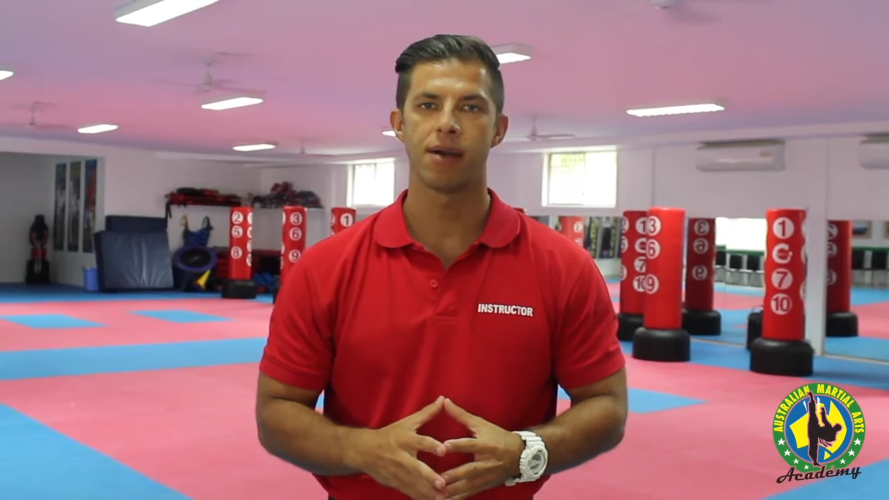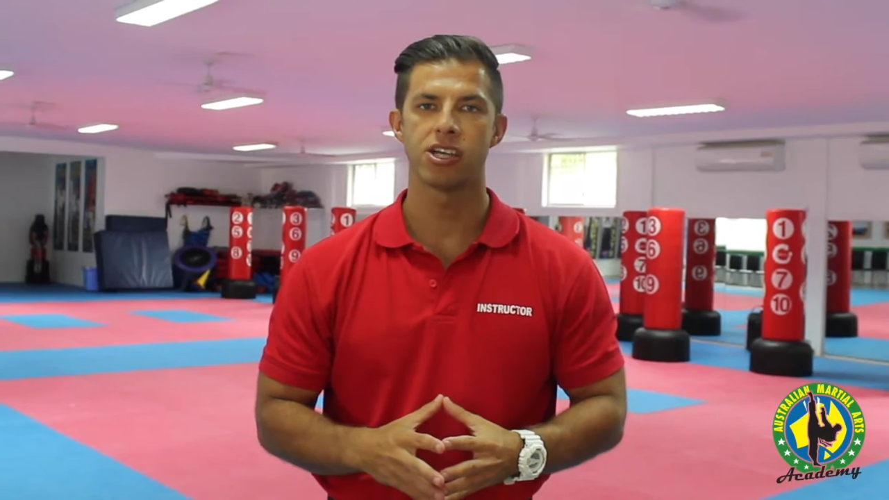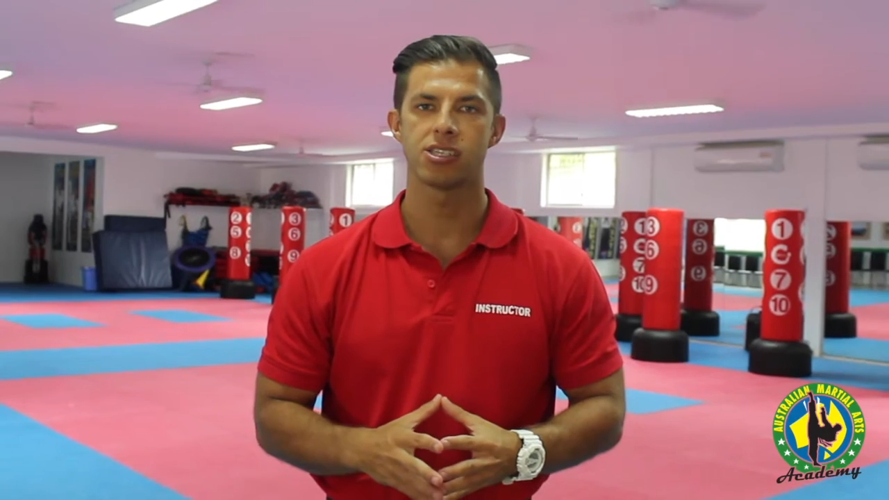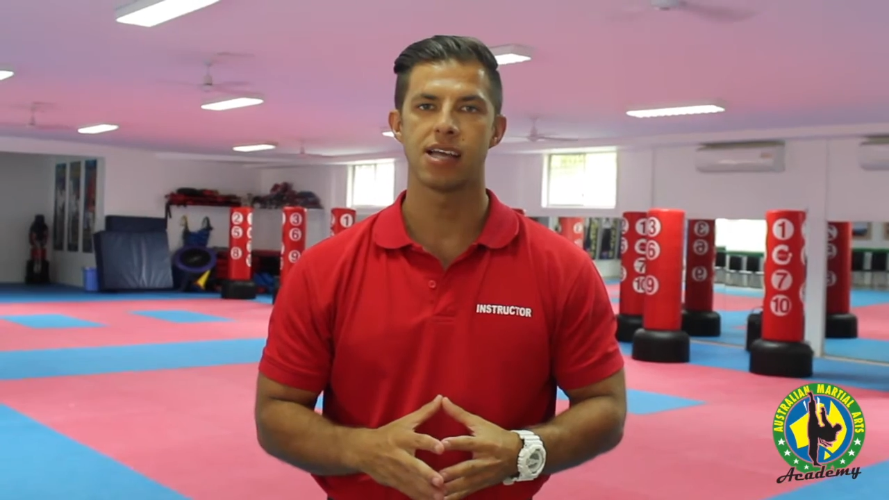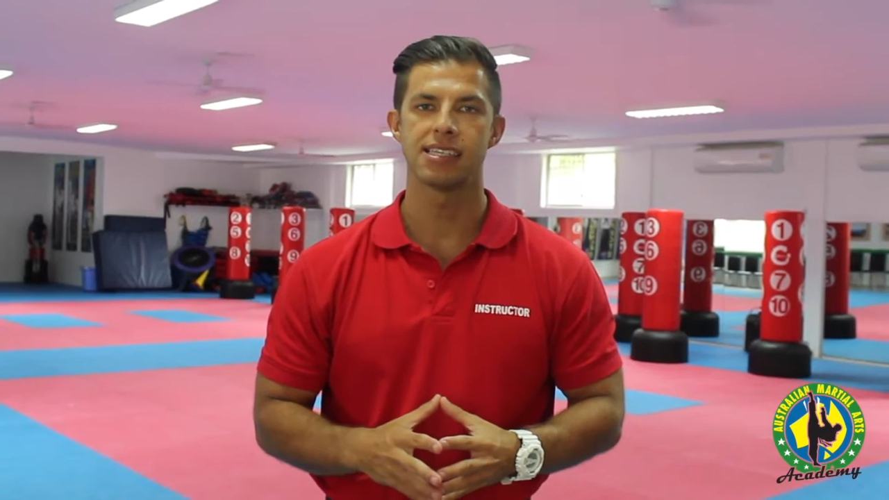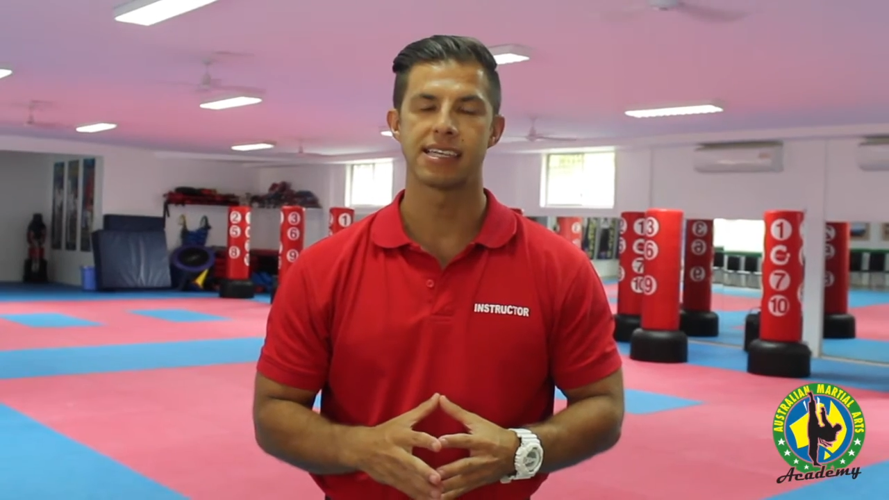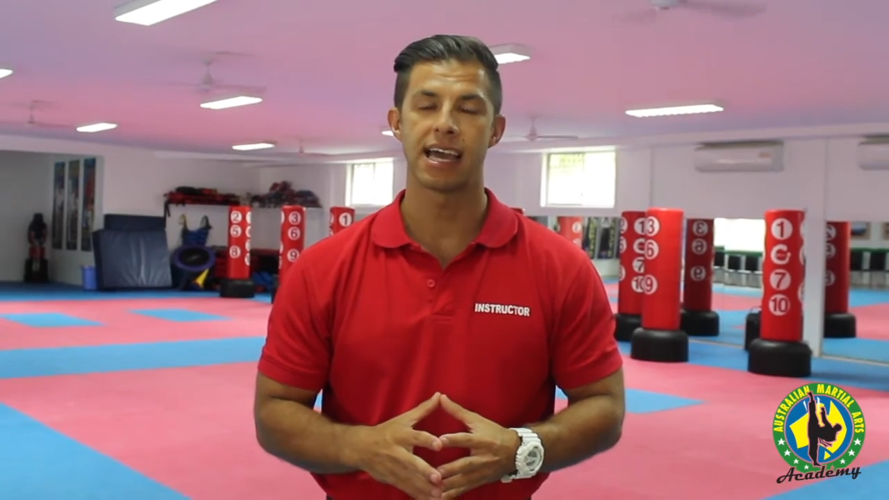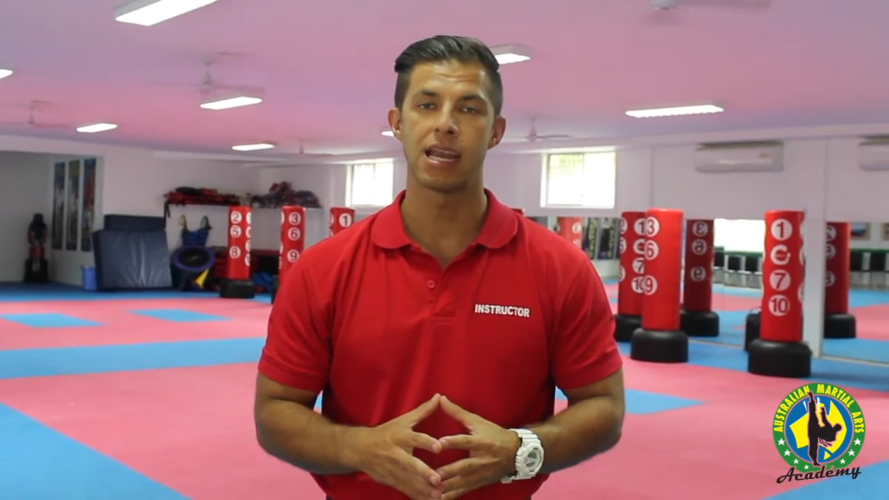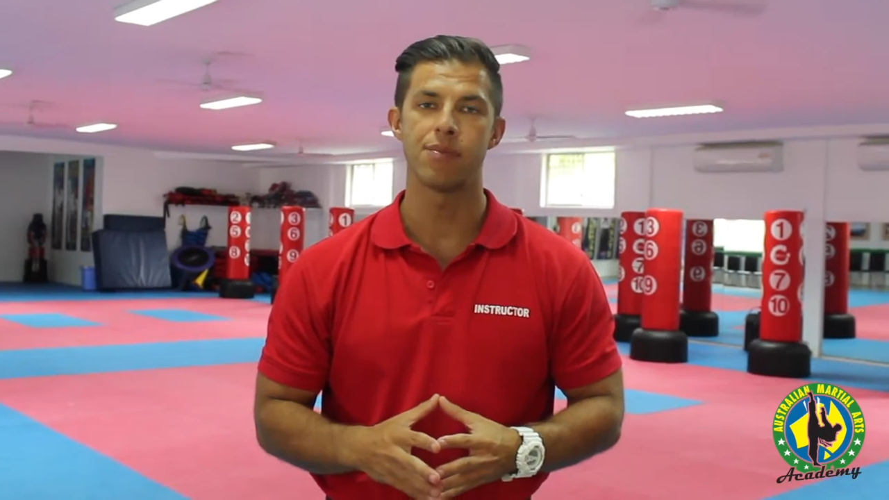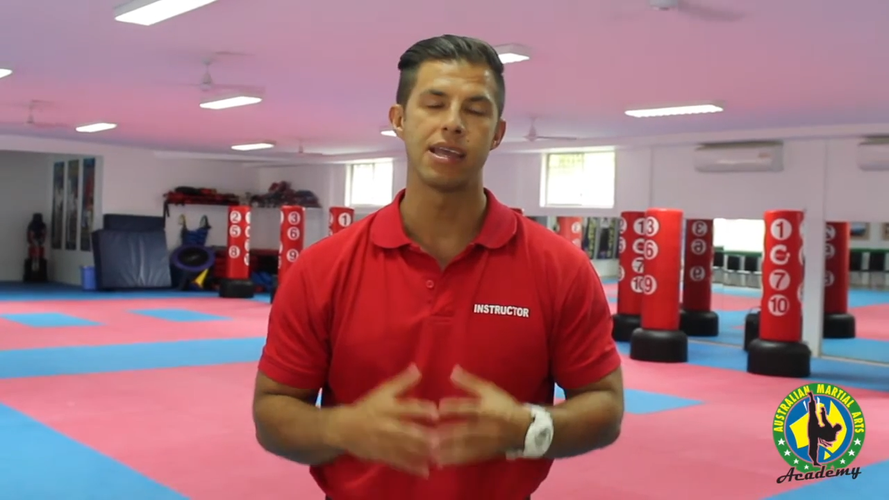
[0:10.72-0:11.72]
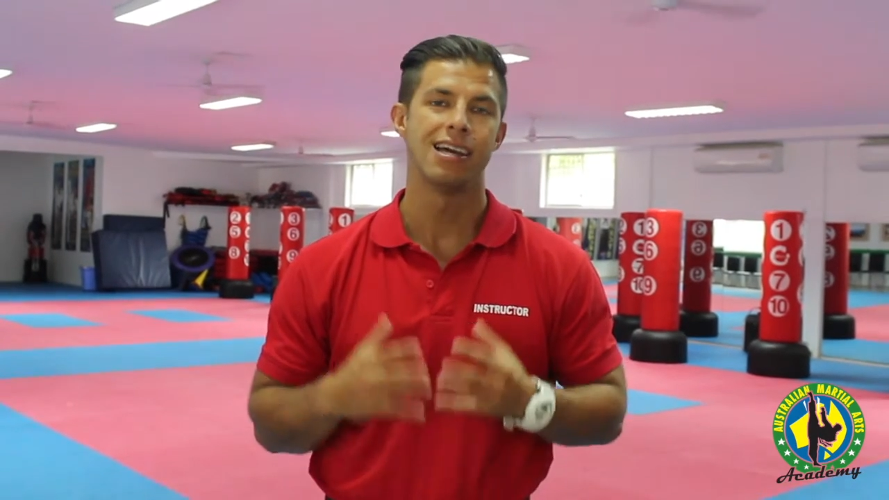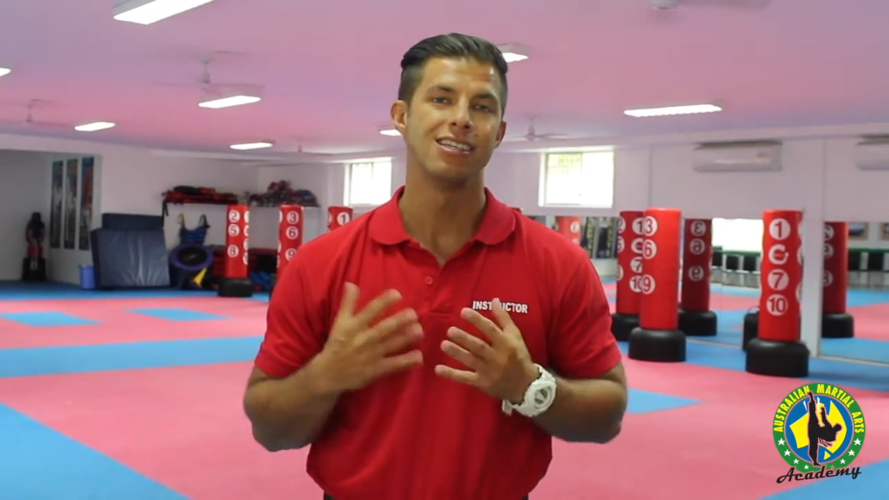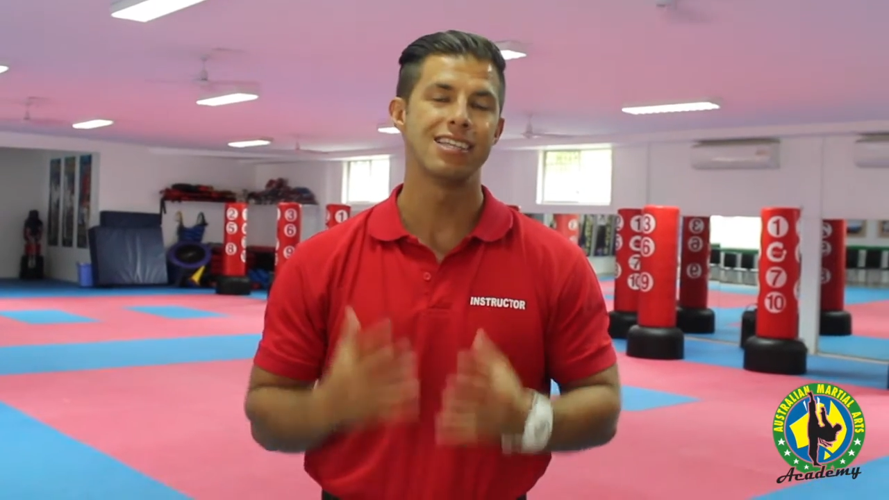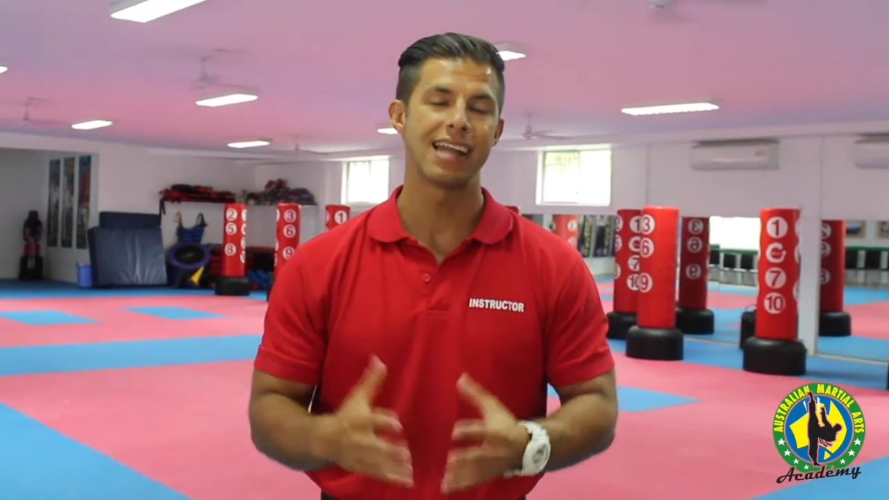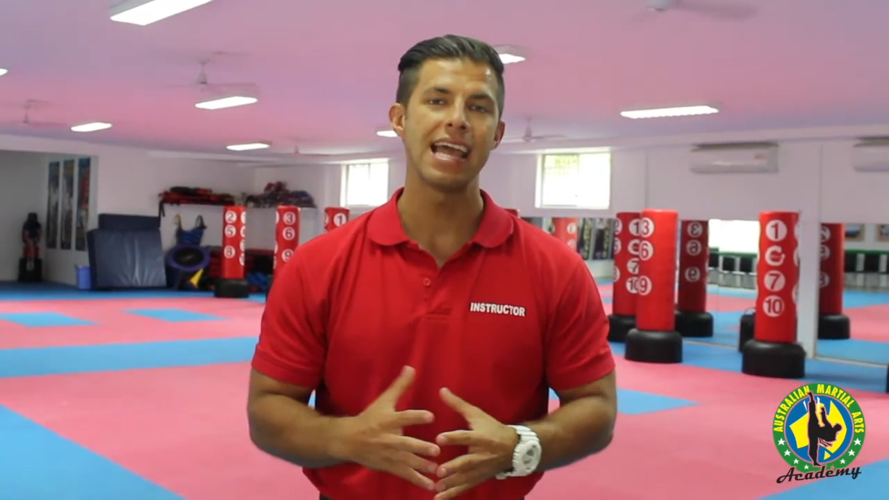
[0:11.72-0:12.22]
Martial Arts Academy.
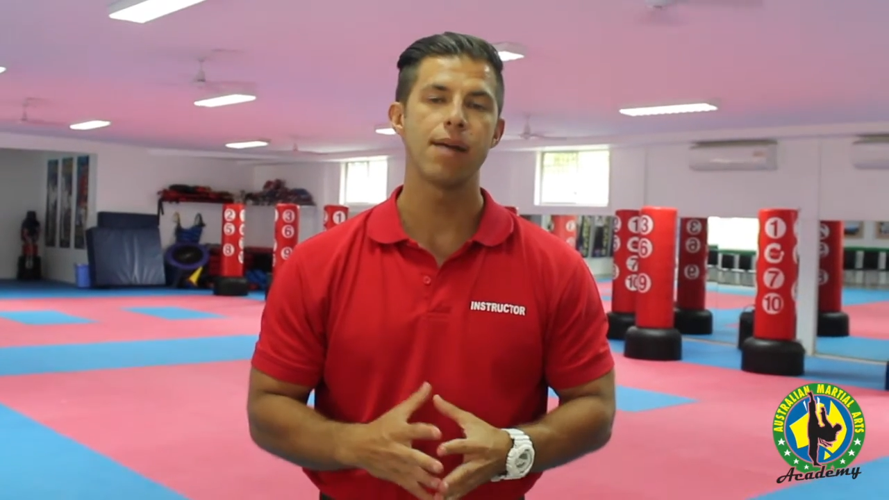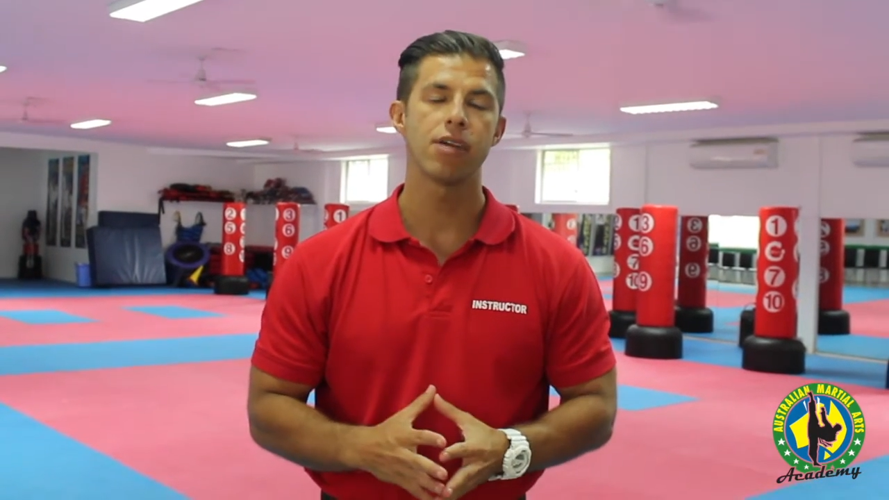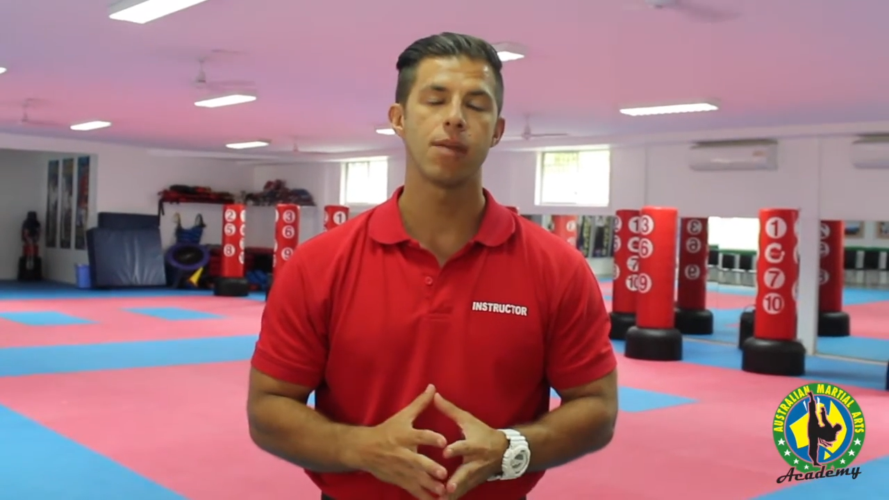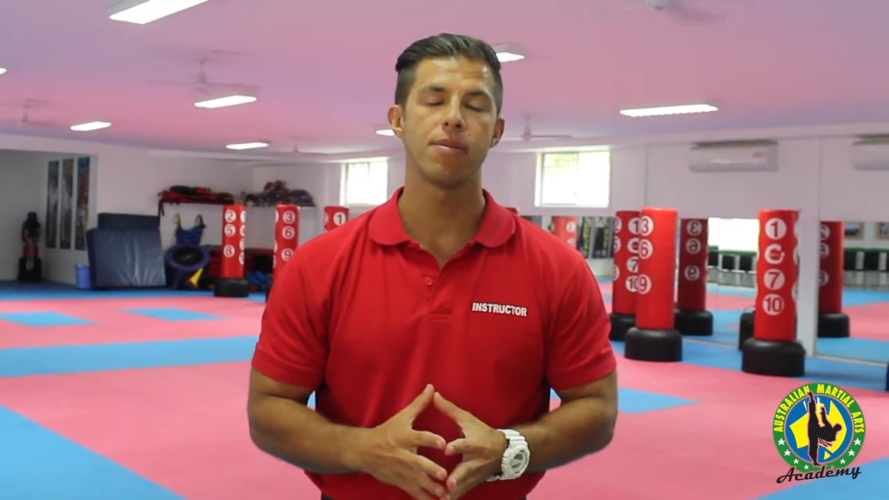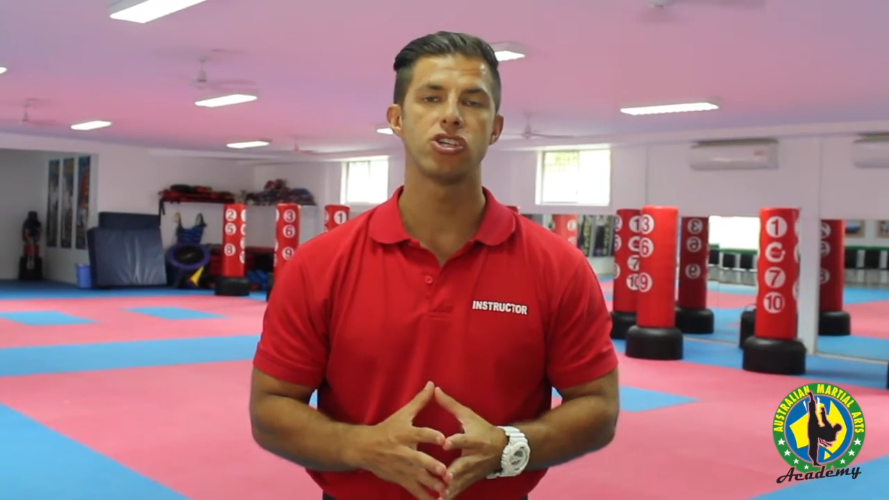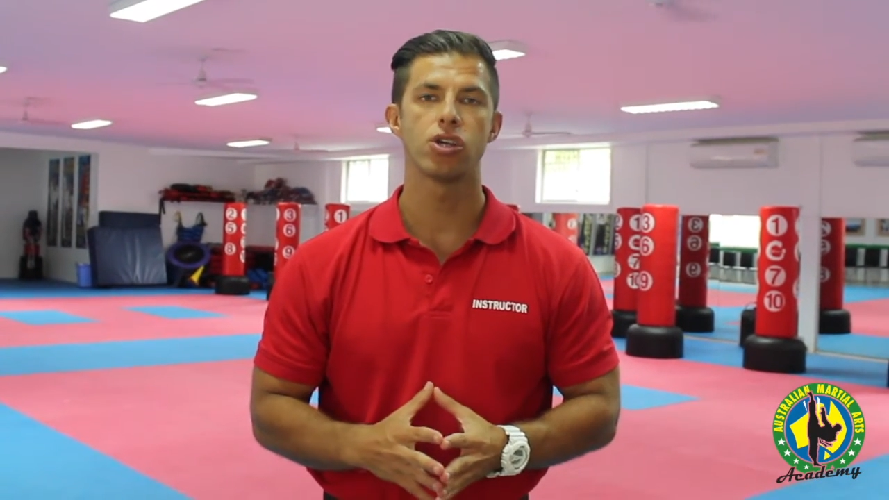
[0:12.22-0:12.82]
Today I'm going to be